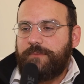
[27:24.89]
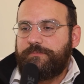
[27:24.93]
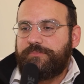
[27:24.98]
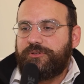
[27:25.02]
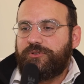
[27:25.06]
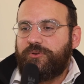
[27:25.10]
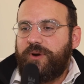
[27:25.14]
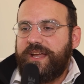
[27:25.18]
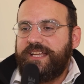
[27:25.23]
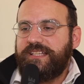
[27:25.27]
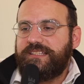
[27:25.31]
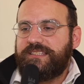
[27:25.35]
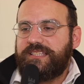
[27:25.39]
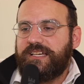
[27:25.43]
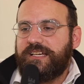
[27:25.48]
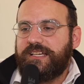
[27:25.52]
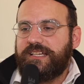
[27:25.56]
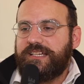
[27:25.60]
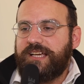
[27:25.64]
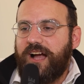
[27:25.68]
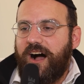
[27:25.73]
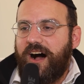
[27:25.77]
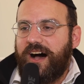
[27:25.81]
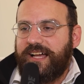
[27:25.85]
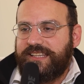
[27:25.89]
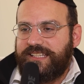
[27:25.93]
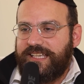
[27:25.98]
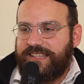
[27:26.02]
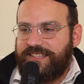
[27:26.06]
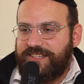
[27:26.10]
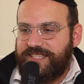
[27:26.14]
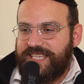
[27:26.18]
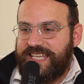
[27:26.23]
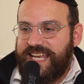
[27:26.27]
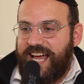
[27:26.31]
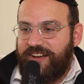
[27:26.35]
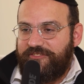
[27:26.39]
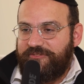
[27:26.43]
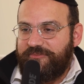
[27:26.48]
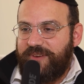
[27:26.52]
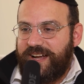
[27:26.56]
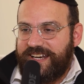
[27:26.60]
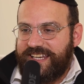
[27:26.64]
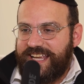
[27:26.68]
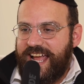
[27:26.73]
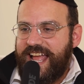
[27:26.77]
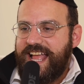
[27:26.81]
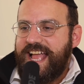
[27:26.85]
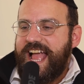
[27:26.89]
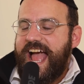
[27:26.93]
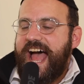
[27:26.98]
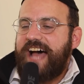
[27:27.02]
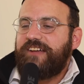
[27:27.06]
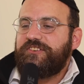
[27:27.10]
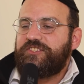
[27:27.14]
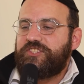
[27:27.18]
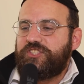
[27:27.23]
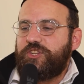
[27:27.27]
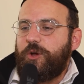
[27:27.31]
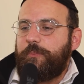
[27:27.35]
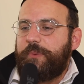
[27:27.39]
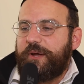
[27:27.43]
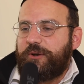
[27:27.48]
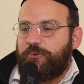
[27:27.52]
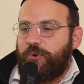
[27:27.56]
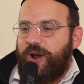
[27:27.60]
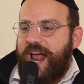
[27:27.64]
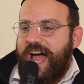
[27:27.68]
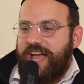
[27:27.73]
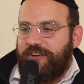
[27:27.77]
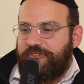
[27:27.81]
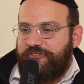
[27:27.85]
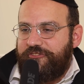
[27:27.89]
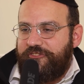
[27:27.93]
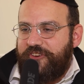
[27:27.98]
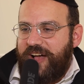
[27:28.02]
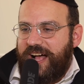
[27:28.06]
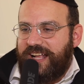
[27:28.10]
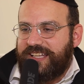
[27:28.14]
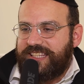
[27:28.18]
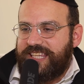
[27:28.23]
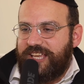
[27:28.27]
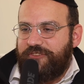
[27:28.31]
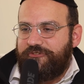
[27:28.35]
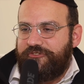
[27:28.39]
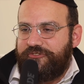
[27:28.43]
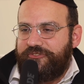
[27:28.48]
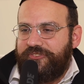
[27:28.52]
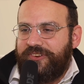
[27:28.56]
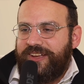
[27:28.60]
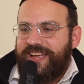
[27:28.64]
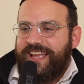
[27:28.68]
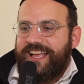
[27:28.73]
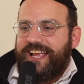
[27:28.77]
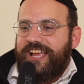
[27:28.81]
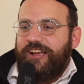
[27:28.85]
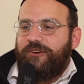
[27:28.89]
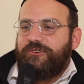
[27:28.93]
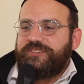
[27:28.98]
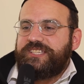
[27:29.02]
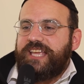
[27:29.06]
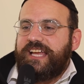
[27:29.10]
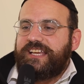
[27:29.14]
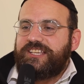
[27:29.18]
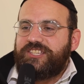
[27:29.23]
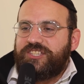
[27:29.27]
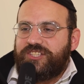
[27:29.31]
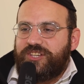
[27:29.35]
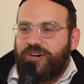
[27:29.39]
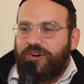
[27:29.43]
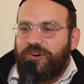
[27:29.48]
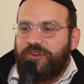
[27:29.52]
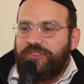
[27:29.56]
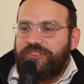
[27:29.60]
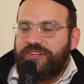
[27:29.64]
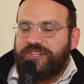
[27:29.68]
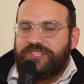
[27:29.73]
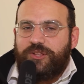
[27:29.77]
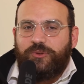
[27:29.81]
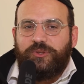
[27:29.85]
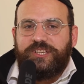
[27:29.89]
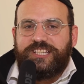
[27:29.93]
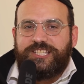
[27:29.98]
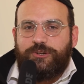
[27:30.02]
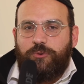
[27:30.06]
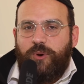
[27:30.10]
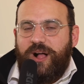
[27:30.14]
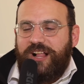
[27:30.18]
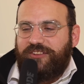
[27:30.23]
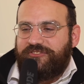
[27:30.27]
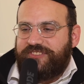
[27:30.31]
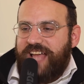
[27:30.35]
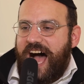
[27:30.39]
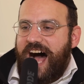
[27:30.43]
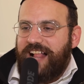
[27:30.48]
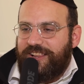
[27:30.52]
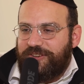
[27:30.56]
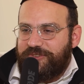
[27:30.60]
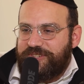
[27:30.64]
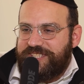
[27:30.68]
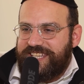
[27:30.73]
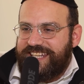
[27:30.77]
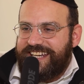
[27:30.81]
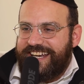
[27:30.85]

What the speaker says: prayed to God that there's enough money. How stupid would I have felt if it was like, sir, there's only $12 in